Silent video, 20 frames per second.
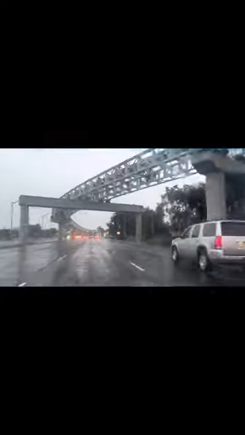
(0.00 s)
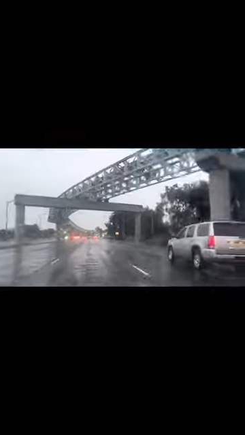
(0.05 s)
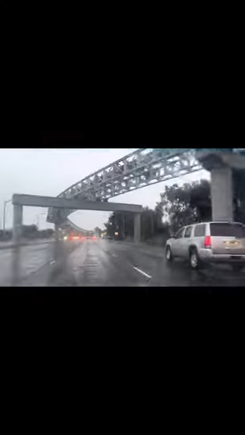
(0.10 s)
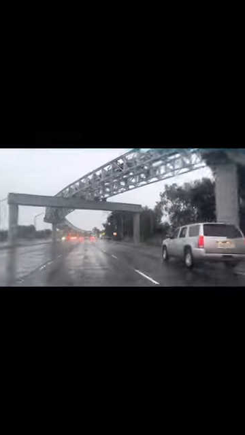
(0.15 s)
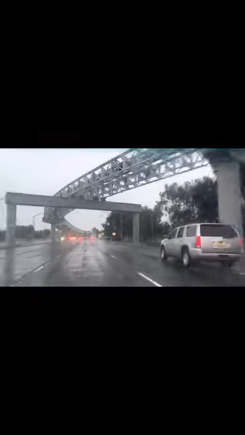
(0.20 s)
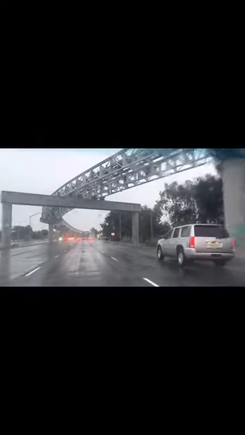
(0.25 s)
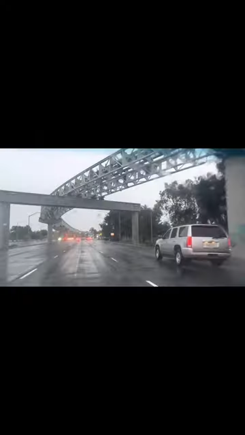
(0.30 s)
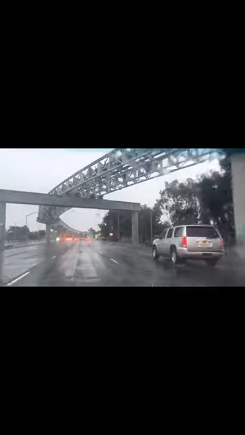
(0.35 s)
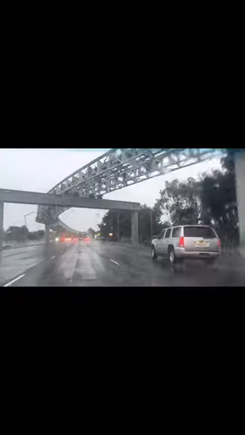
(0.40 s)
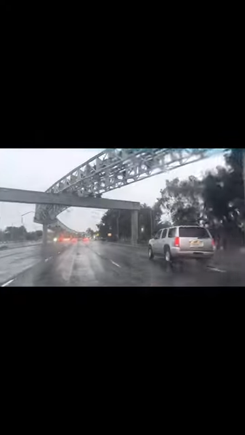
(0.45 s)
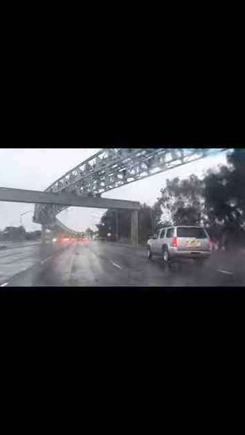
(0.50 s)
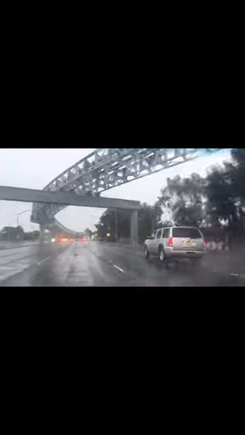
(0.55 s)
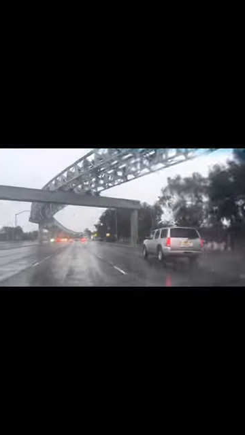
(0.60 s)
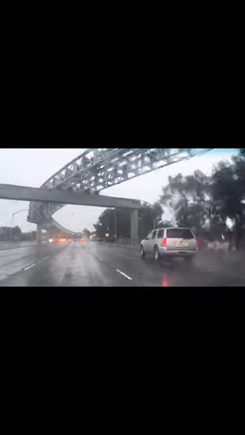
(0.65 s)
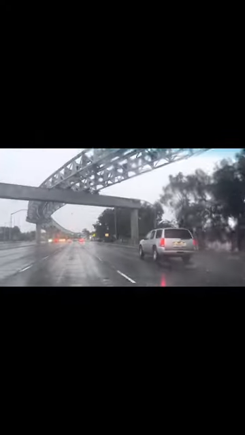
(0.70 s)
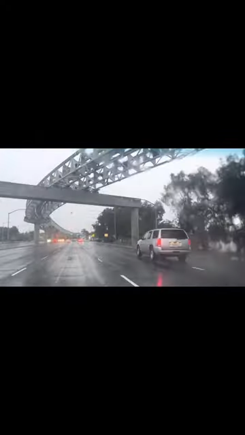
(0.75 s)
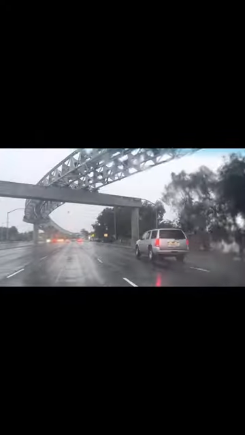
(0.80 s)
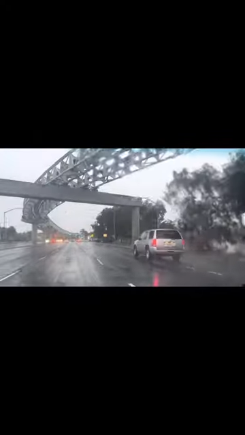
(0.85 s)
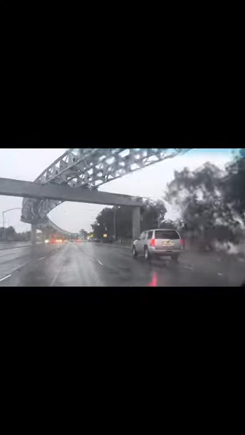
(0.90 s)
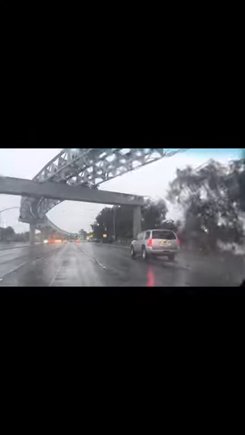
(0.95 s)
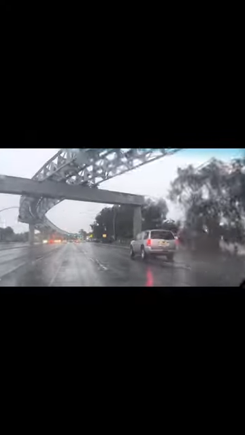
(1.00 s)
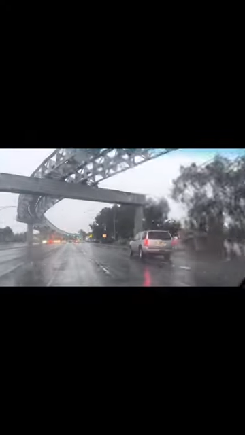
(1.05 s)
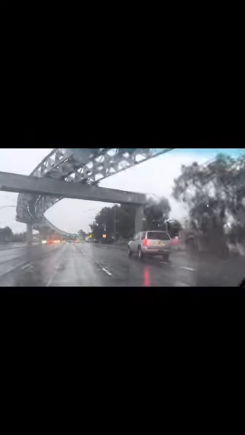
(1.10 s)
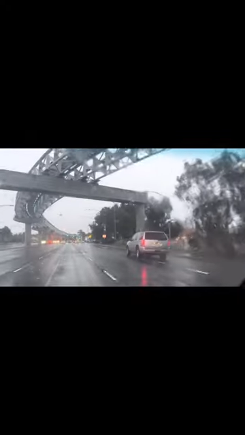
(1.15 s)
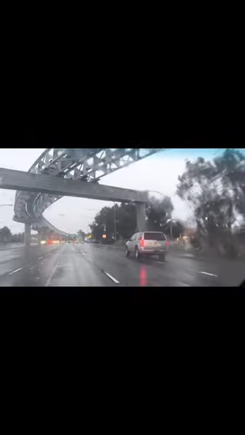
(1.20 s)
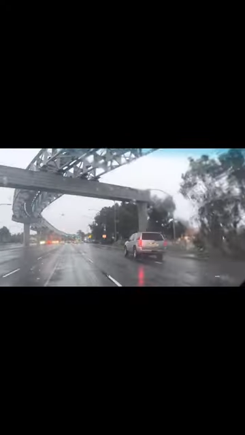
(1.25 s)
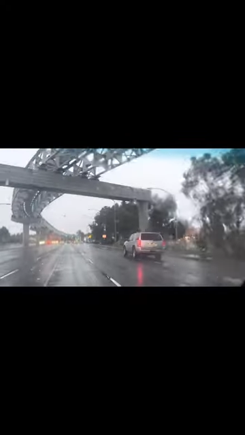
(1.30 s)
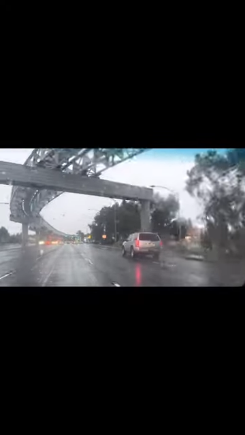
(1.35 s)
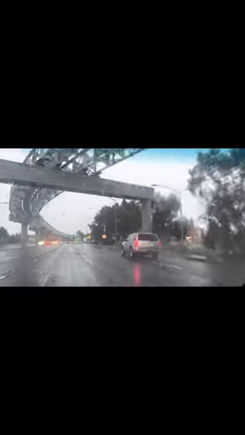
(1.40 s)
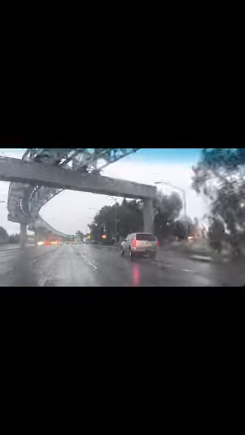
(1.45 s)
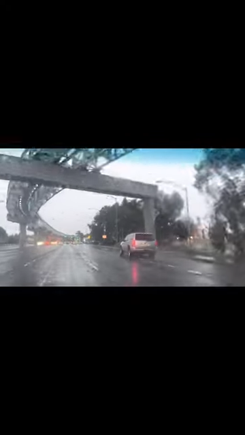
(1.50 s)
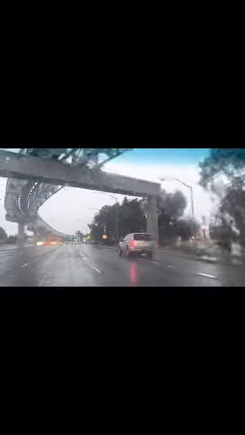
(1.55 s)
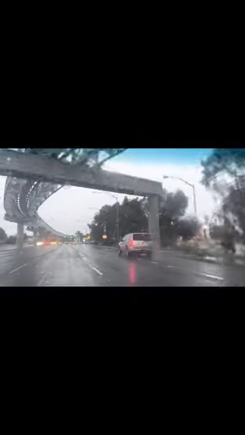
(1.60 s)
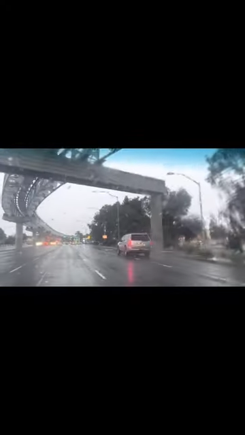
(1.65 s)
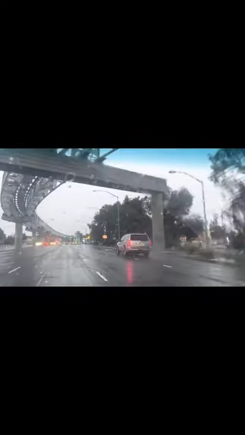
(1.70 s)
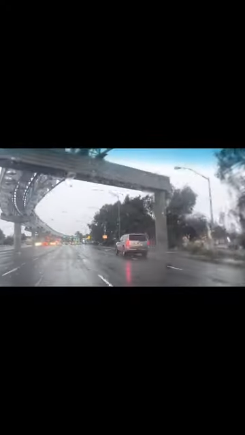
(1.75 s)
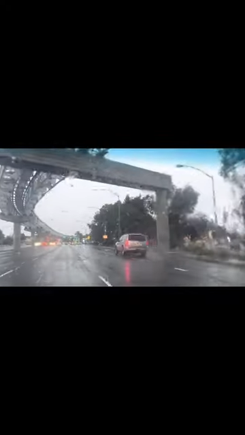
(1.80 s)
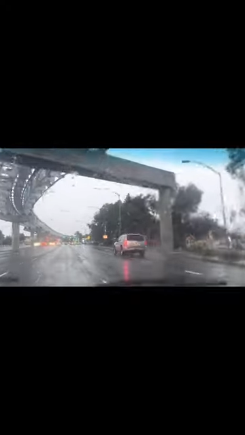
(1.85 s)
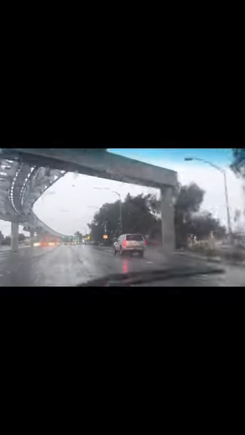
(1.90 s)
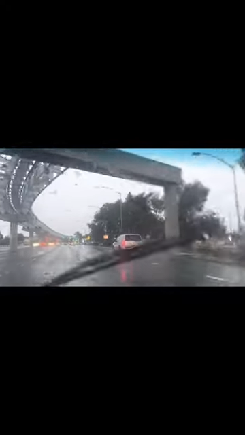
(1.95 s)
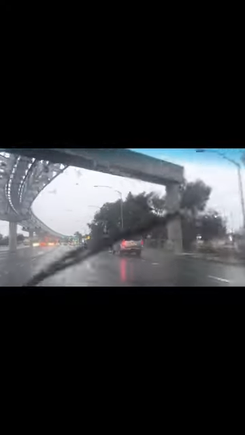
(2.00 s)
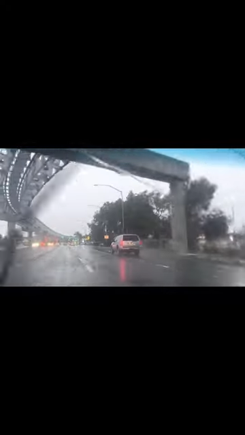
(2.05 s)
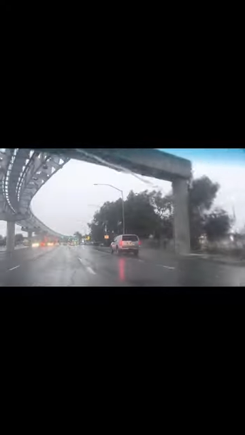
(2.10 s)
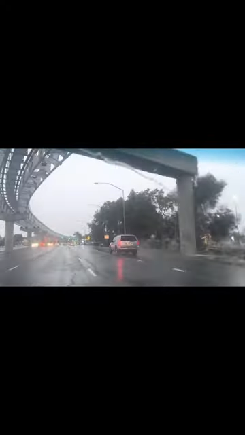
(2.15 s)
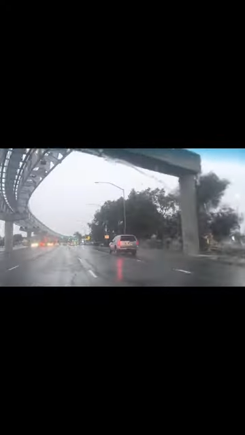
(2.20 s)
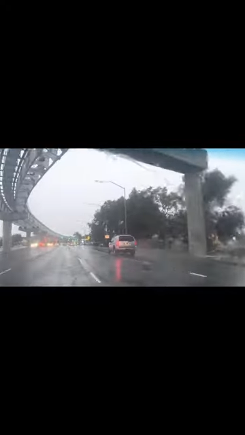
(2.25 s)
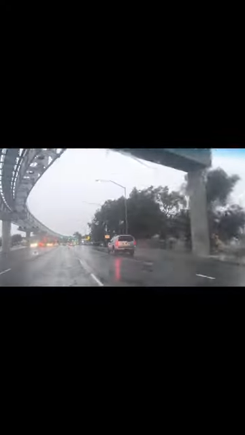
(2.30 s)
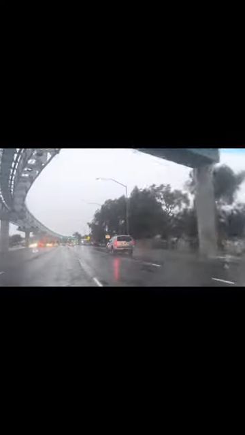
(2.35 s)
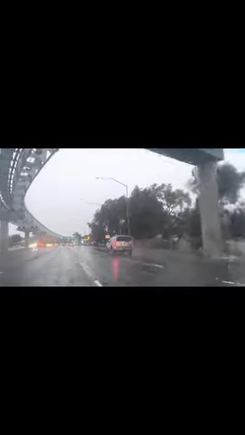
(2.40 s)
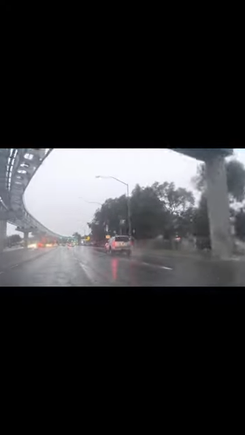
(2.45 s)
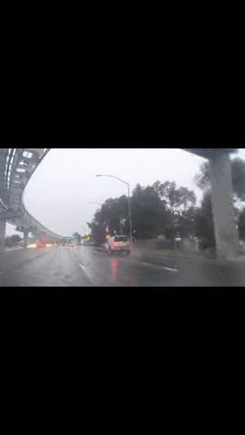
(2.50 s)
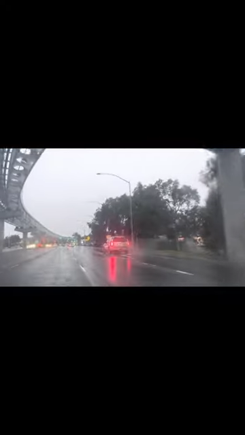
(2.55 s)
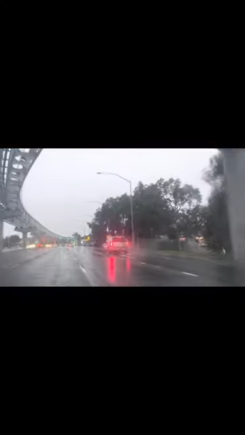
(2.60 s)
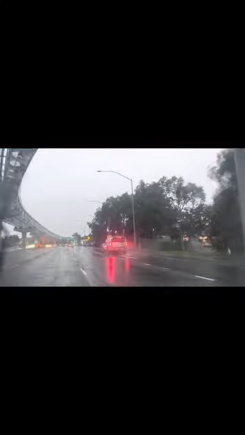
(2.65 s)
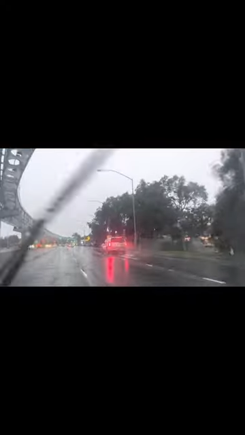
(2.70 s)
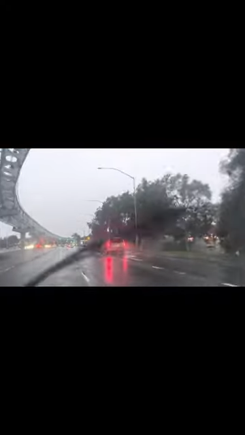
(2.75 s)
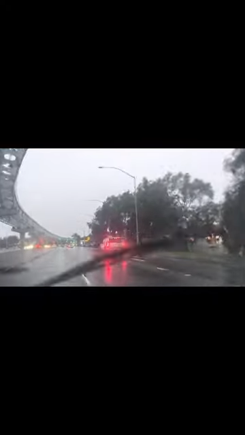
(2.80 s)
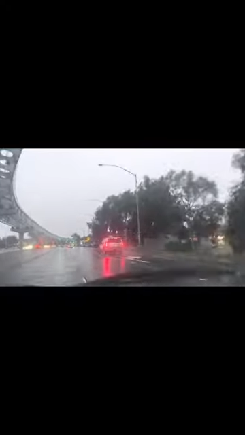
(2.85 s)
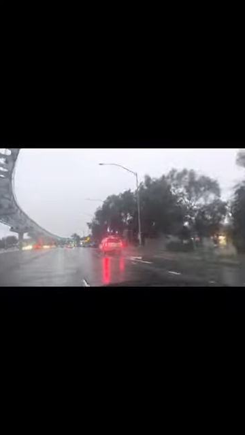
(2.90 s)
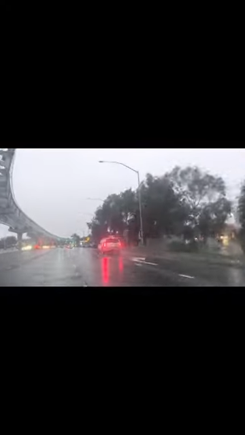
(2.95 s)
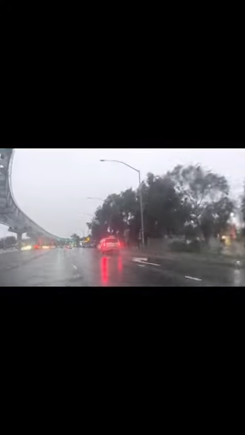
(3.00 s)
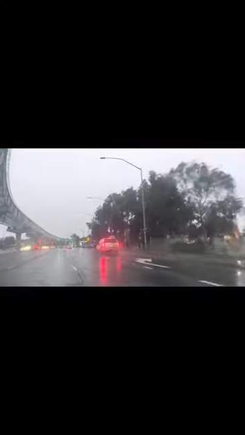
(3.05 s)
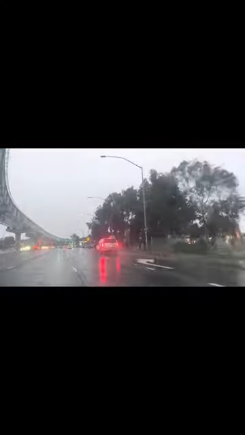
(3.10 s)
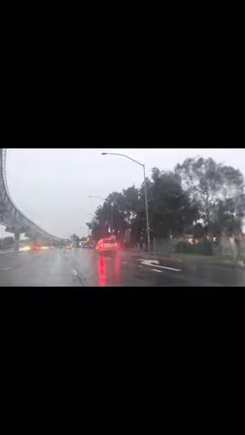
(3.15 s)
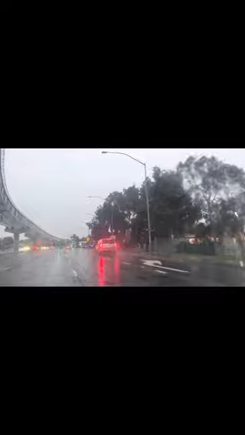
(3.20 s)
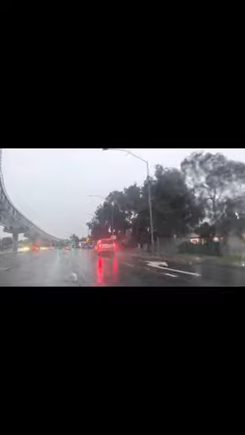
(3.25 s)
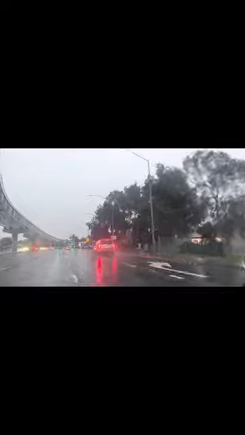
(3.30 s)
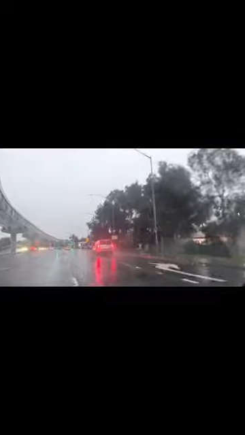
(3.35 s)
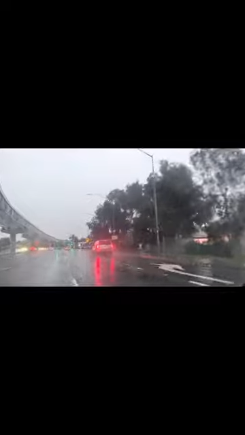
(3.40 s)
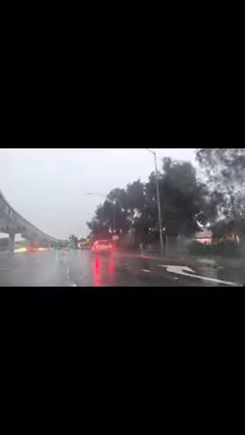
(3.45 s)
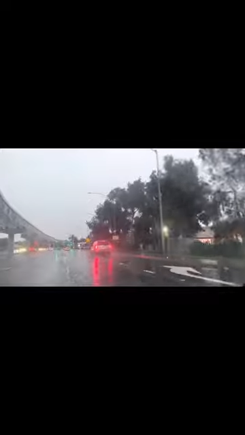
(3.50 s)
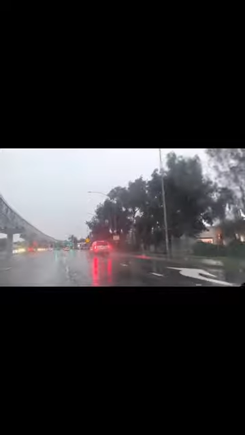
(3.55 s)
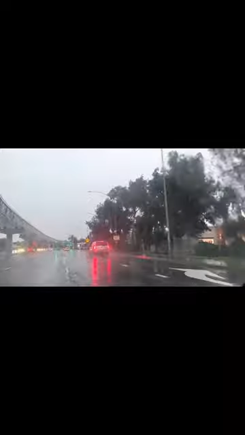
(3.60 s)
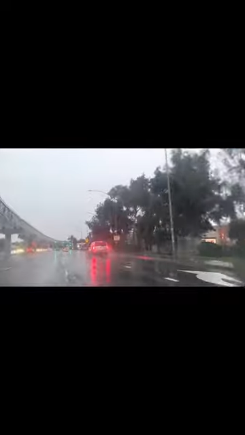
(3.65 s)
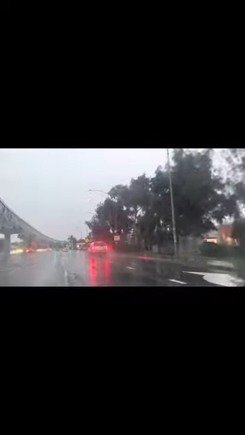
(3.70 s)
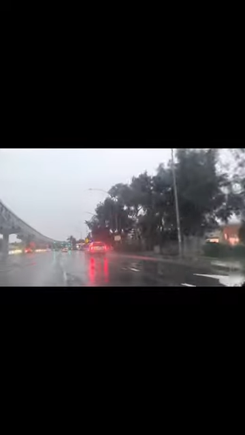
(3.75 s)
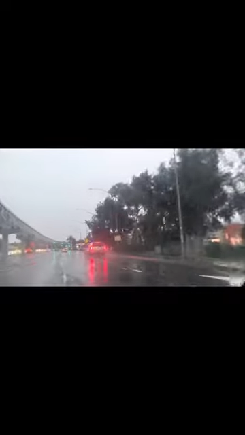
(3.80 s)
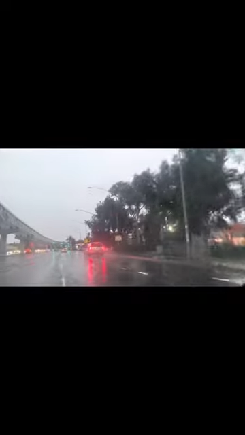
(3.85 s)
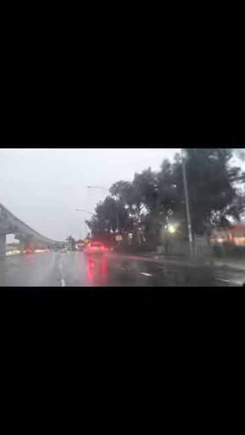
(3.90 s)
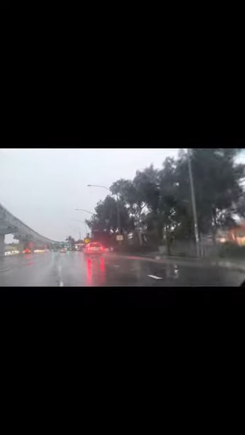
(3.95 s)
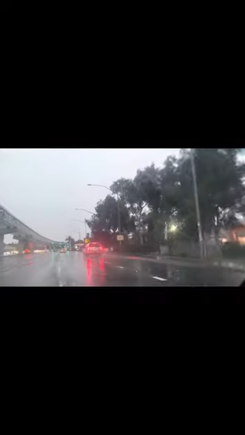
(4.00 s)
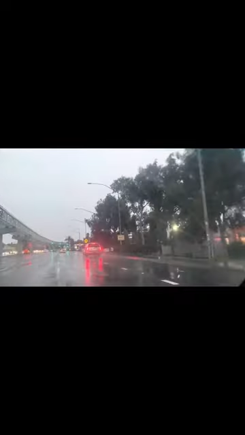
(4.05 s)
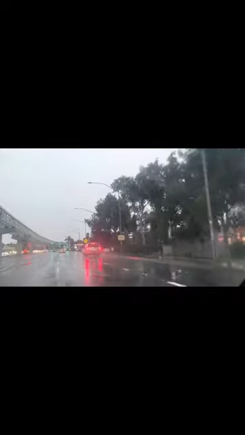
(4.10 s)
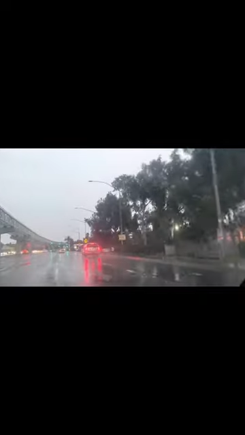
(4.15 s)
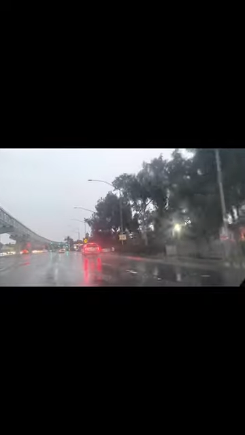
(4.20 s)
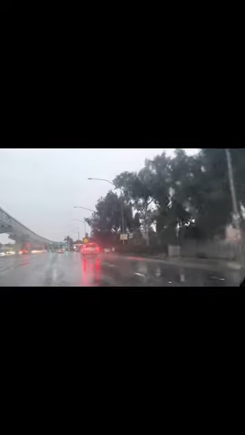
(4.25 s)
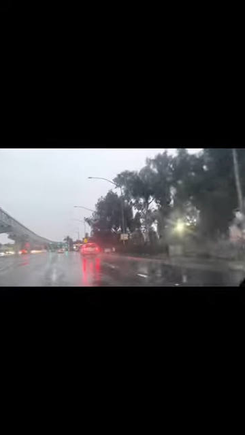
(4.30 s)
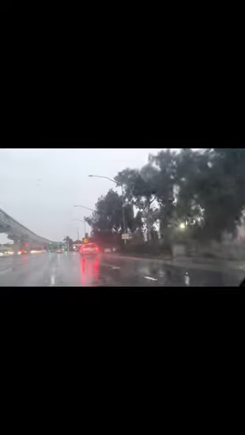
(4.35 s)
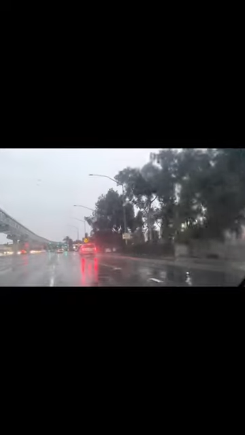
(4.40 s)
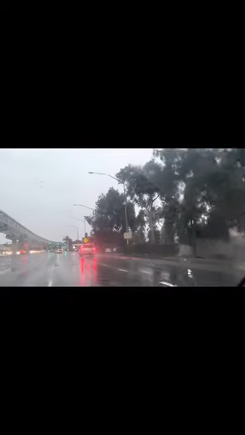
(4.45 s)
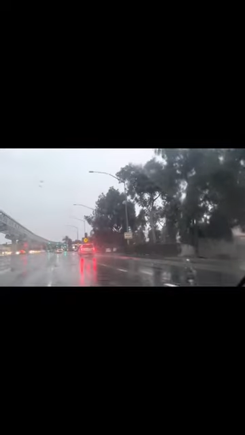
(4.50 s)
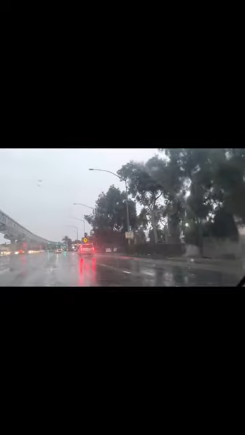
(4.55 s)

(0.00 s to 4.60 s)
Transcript: Nobody's mouth can be seen.